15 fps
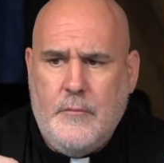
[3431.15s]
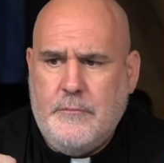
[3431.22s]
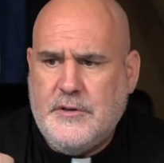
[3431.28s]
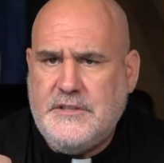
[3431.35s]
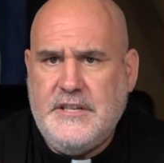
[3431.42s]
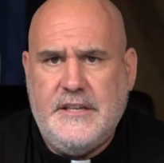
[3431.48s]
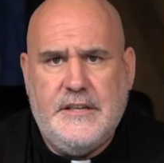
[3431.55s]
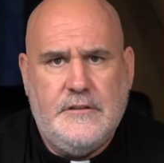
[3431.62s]

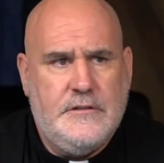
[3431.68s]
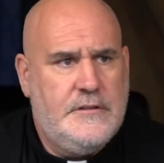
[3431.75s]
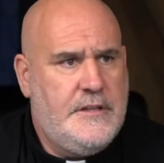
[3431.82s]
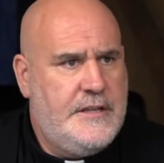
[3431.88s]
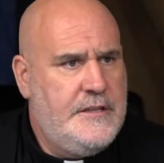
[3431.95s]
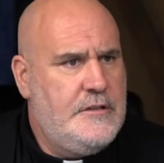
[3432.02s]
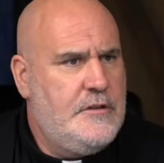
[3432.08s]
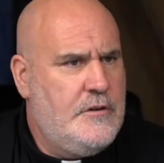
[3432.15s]

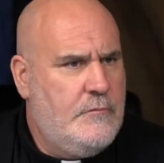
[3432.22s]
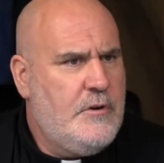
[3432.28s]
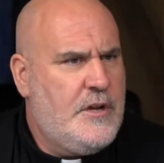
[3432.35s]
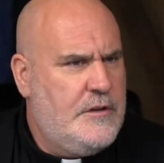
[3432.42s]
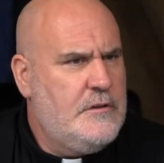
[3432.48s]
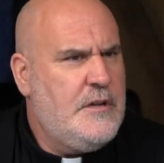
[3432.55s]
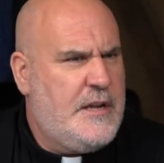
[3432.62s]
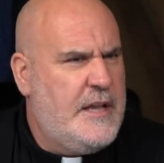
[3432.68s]
Particularly, we're
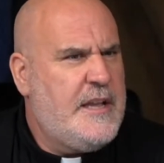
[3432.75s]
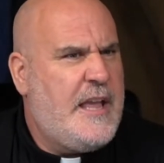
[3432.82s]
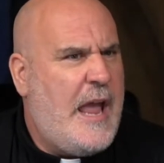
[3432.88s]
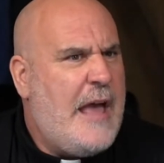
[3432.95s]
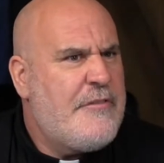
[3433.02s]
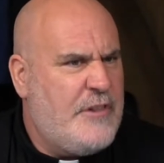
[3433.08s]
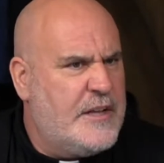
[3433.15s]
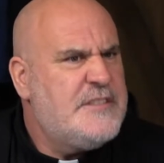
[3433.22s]
going to look at
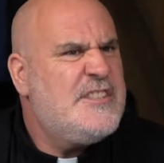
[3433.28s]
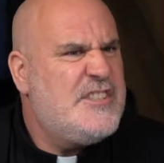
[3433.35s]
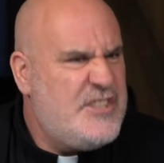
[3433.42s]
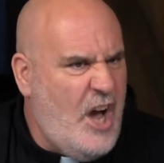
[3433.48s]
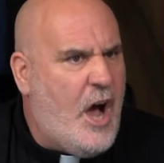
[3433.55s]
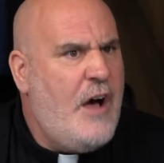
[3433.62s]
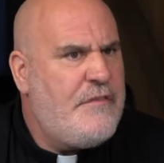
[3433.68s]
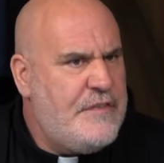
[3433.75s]
Catholic
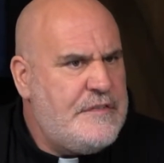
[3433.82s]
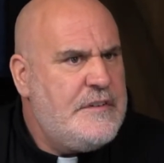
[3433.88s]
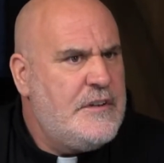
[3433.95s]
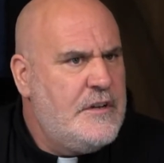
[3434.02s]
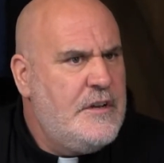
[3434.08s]
stuff.